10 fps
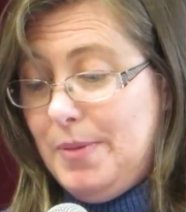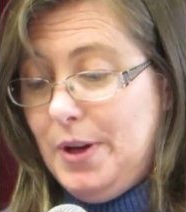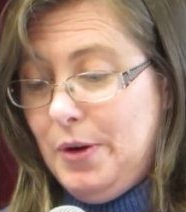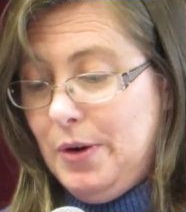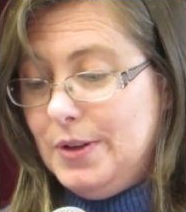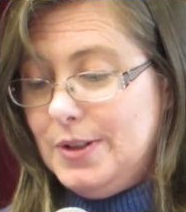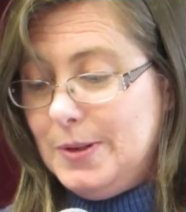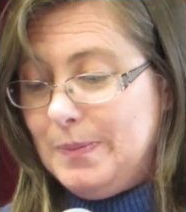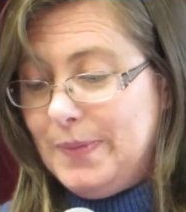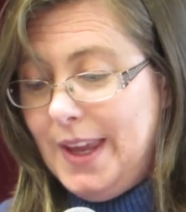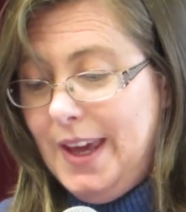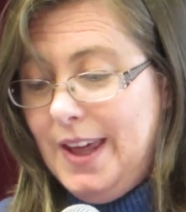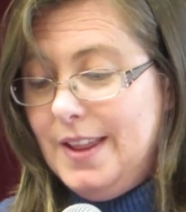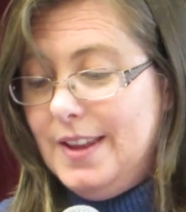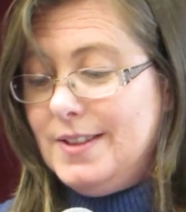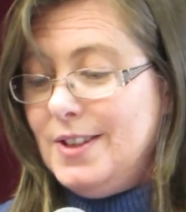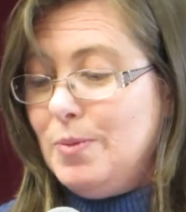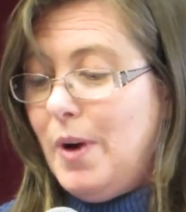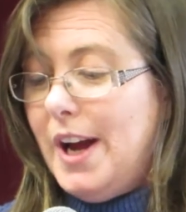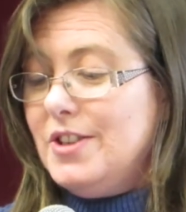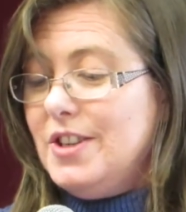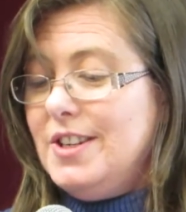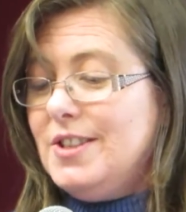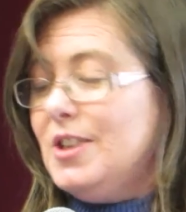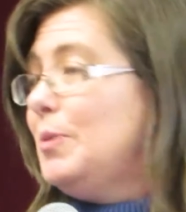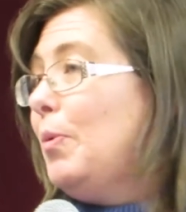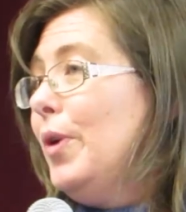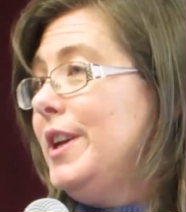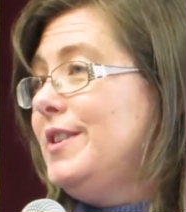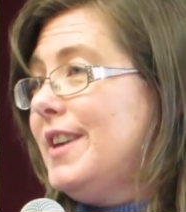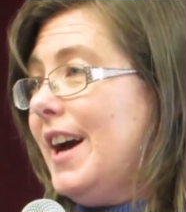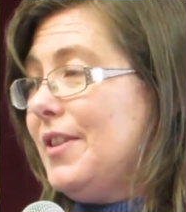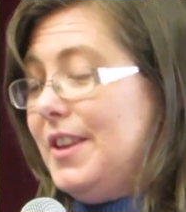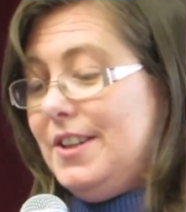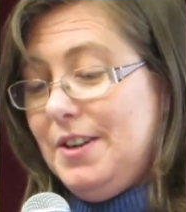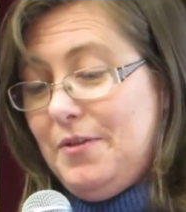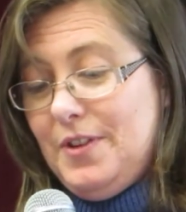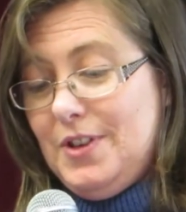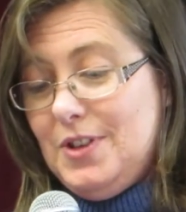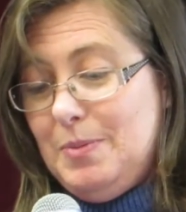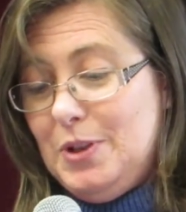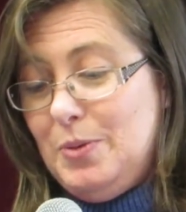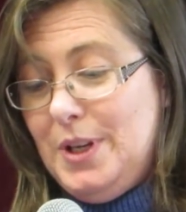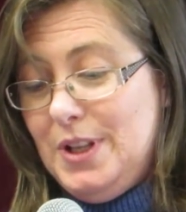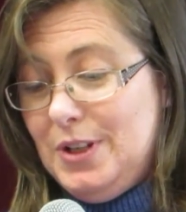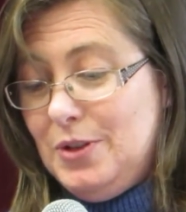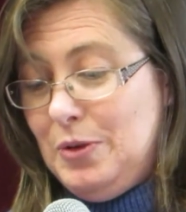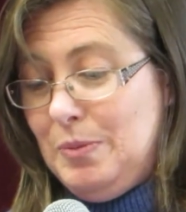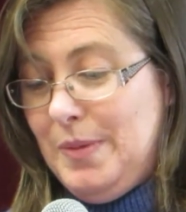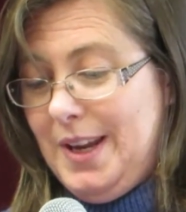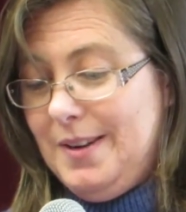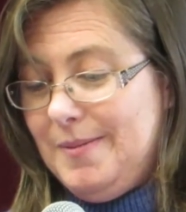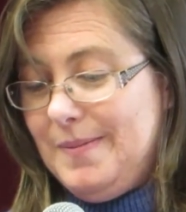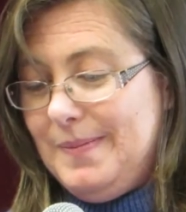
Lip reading: be hurt. This is why Jesus points out the difference between the two men.